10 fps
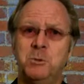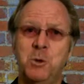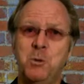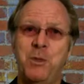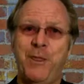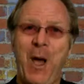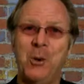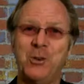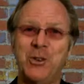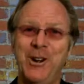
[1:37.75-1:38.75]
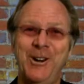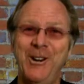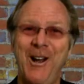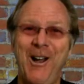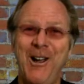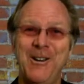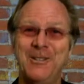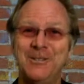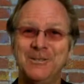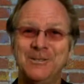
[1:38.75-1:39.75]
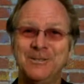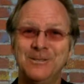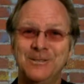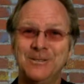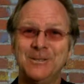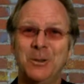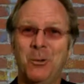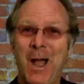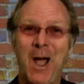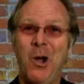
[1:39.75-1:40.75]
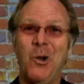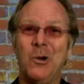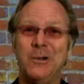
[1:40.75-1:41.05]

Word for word: 2009. Wow.